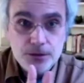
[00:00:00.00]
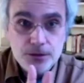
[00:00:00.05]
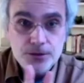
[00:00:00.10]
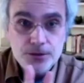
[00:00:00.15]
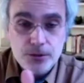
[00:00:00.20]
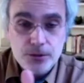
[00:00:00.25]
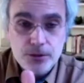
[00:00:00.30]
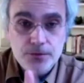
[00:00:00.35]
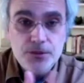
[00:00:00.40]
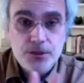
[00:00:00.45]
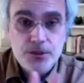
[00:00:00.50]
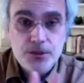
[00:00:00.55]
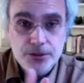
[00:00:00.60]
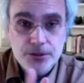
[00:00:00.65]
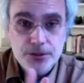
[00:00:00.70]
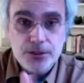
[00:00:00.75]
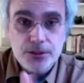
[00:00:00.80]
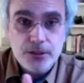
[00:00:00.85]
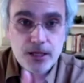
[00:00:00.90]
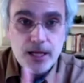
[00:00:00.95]
sort of
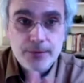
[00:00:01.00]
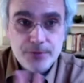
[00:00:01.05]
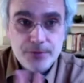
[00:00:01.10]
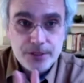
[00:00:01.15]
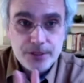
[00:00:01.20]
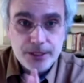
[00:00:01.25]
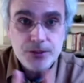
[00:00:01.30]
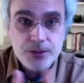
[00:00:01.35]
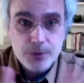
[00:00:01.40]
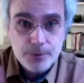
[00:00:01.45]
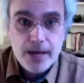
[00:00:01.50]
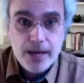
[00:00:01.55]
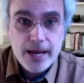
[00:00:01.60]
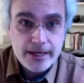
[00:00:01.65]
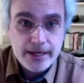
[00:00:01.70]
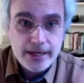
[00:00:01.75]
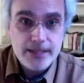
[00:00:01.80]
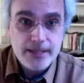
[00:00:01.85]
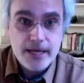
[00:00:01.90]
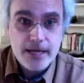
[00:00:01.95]
cylindrical objects would pack
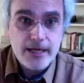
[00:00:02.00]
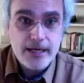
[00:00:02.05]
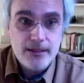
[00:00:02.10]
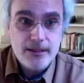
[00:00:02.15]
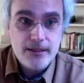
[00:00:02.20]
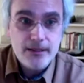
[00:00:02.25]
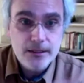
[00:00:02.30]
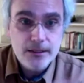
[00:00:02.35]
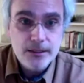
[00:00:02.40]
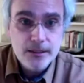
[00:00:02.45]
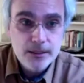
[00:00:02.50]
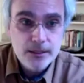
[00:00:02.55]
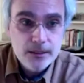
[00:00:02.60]
hexagonally.